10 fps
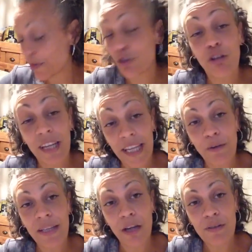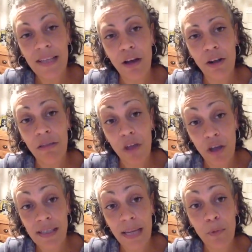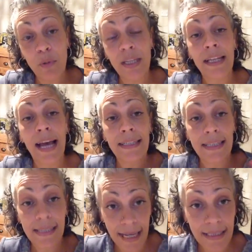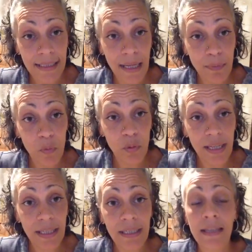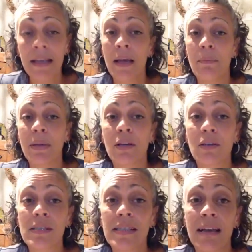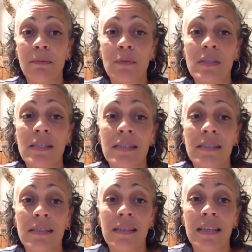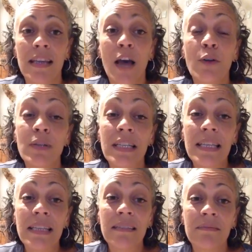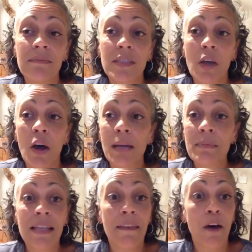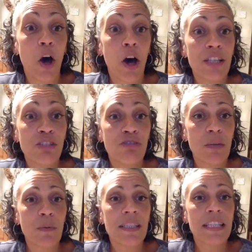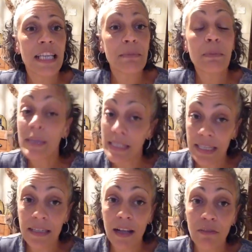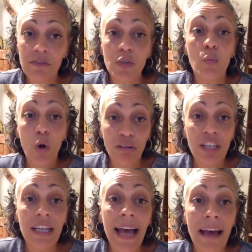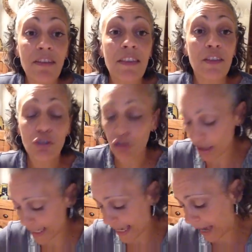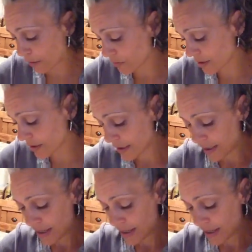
The trolley only goes out on a Thursday morning and a Saturday morning because that was the only times that the high street was deemed busy enough to warrant having the trolley out.